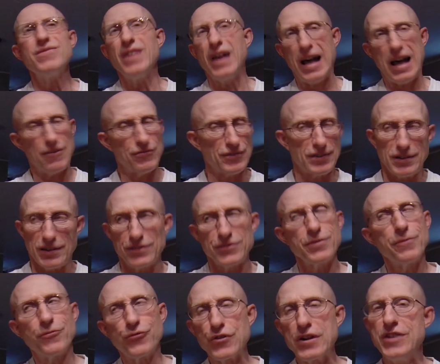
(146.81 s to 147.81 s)
I've
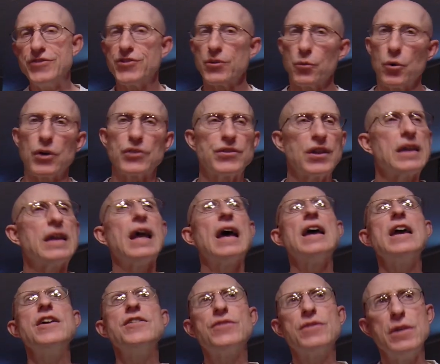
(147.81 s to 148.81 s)
some friends at work say,
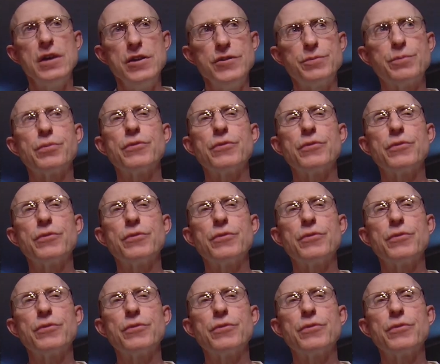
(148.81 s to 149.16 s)
yeah, he's